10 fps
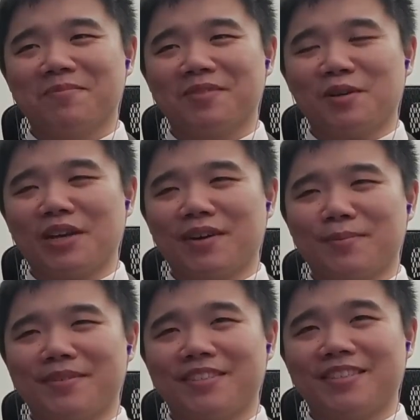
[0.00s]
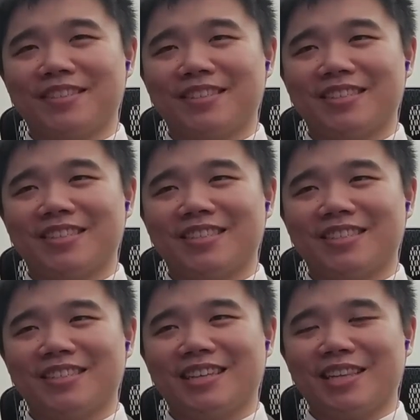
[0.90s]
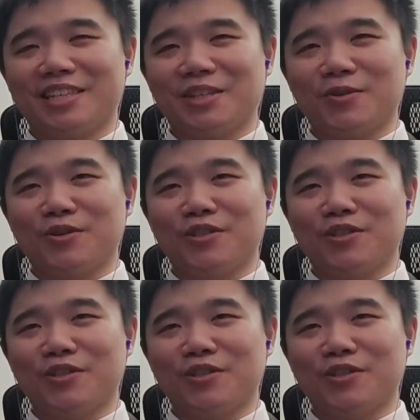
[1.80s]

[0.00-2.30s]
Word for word: Don't give up. Get the stone